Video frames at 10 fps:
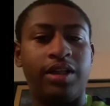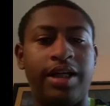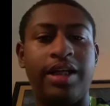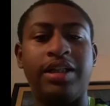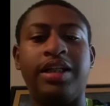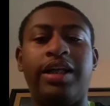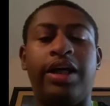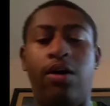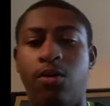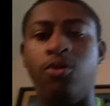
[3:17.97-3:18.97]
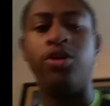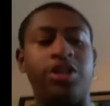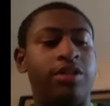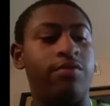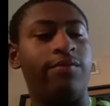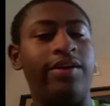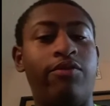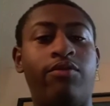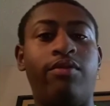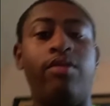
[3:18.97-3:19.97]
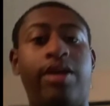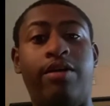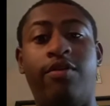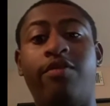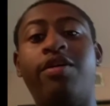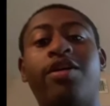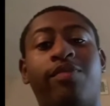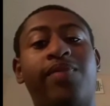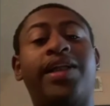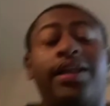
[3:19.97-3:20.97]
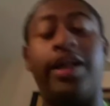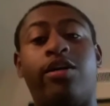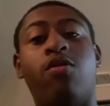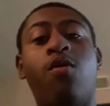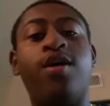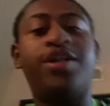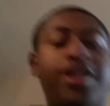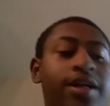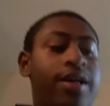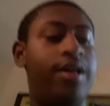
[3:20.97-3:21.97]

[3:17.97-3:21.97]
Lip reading: Like, it's not like an origin, right? We were expecting like an origin.